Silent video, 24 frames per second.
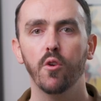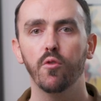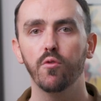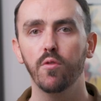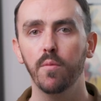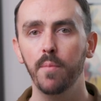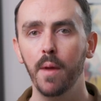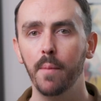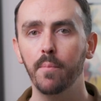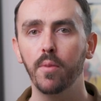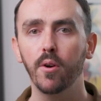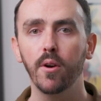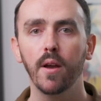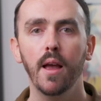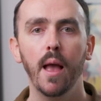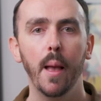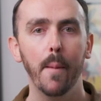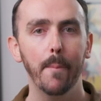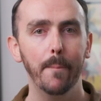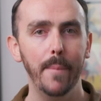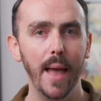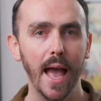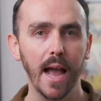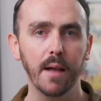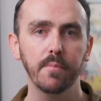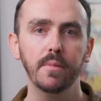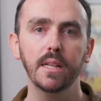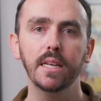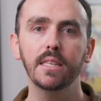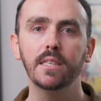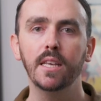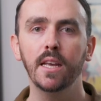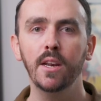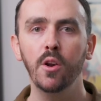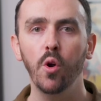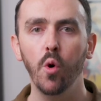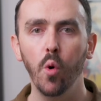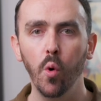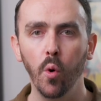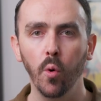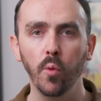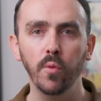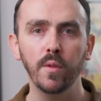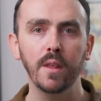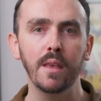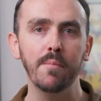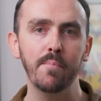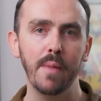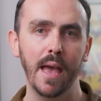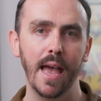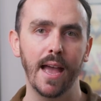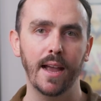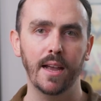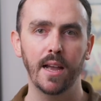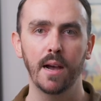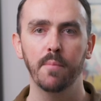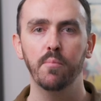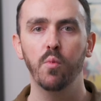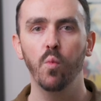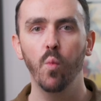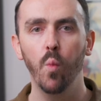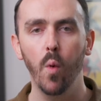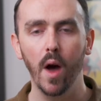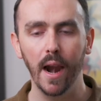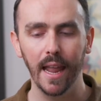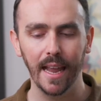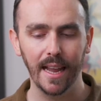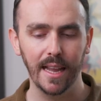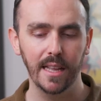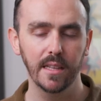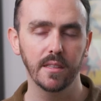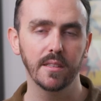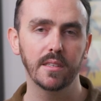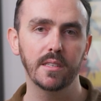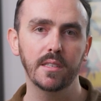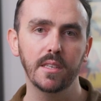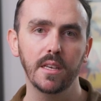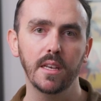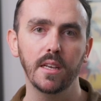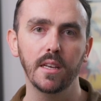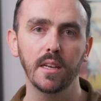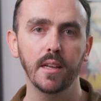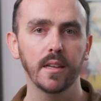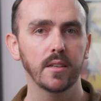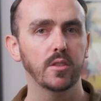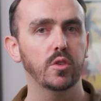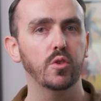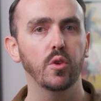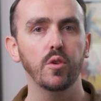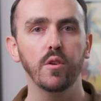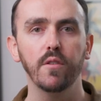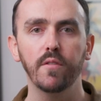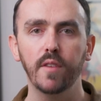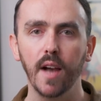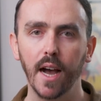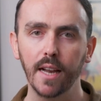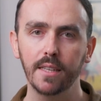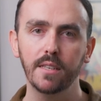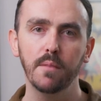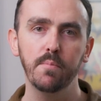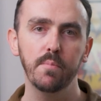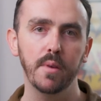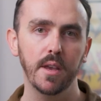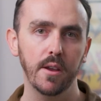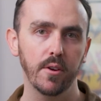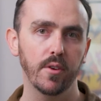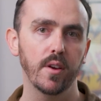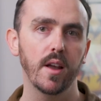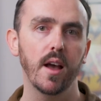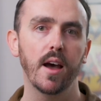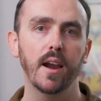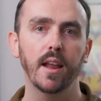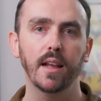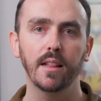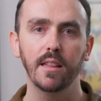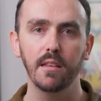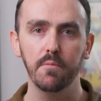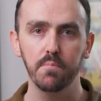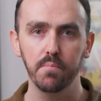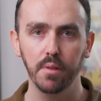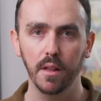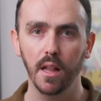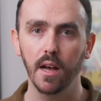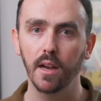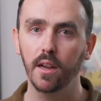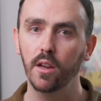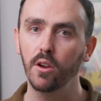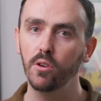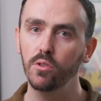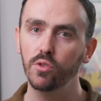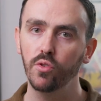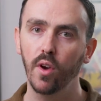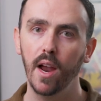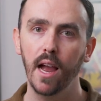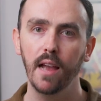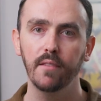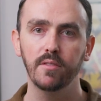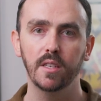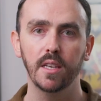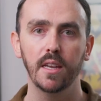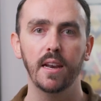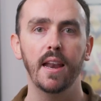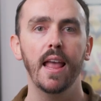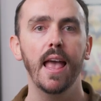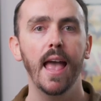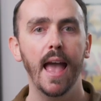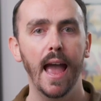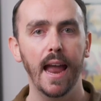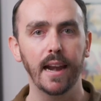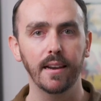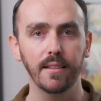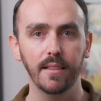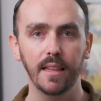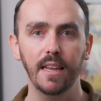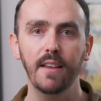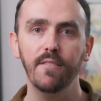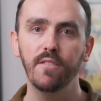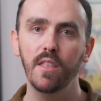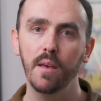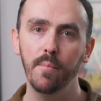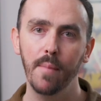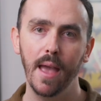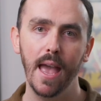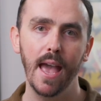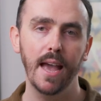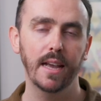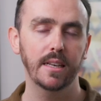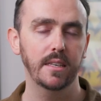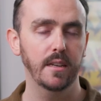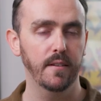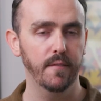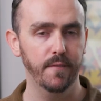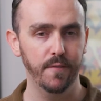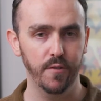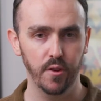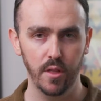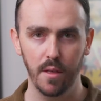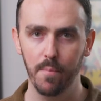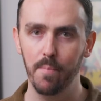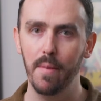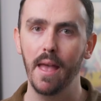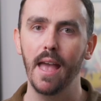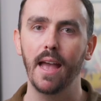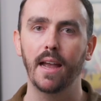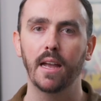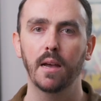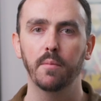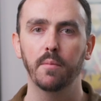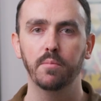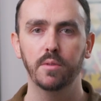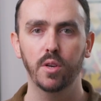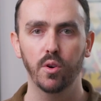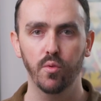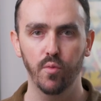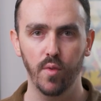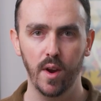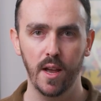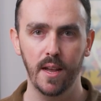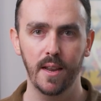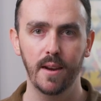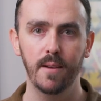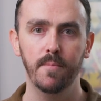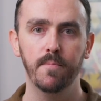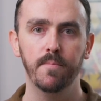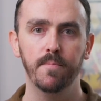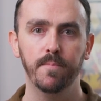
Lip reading: Remember, Backblaze can only back up what it can see, so you've got to periodically plug your drives in and leave them active for the backup to run.